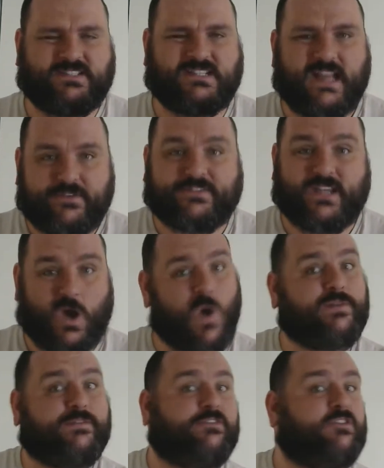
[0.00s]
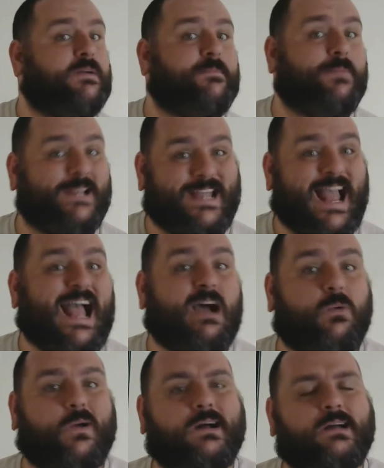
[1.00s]
left it on for a complete
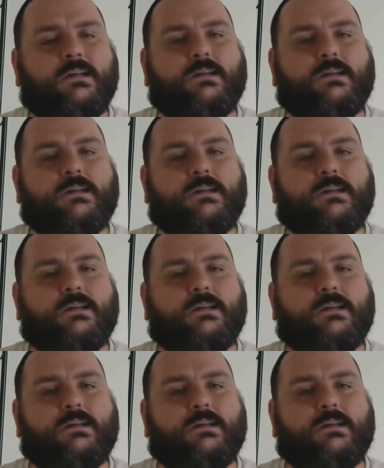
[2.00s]
hour.